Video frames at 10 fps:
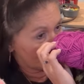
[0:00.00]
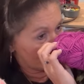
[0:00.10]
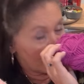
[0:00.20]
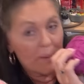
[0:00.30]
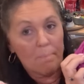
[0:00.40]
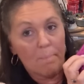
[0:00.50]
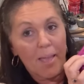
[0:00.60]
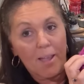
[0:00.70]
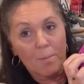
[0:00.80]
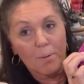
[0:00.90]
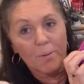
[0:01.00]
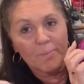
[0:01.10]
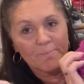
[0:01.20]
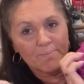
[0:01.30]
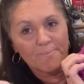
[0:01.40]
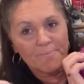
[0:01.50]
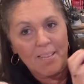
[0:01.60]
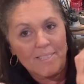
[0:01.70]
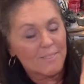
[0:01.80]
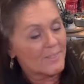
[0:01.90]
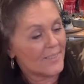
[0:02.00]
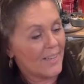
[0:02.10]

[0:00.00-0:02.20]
impeccable. That's,